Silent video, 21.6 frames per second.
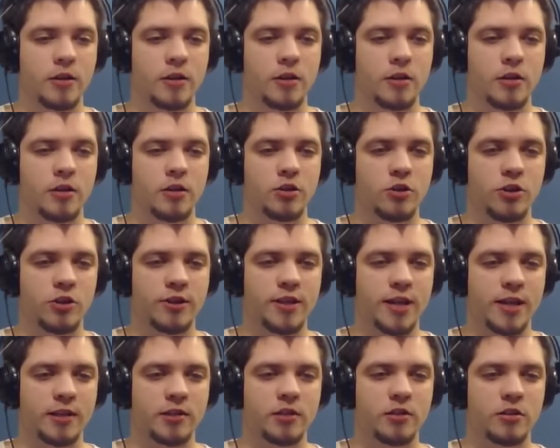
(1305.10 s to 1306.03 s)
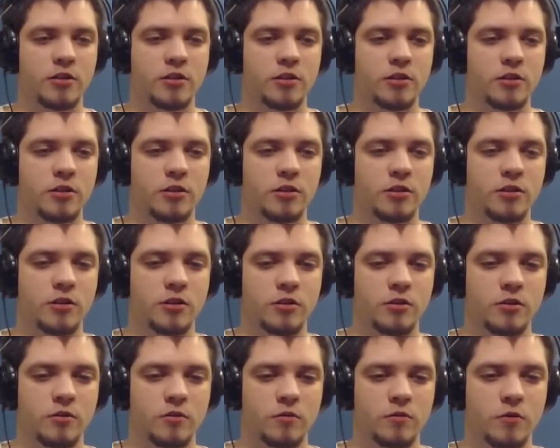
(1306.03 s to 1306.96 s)
No, not that.
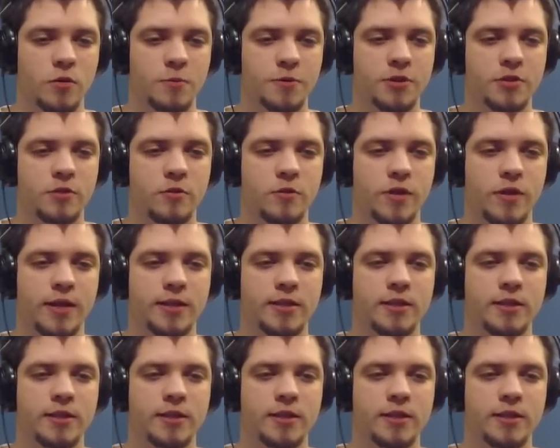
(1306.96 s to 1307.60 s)
Oops, wait.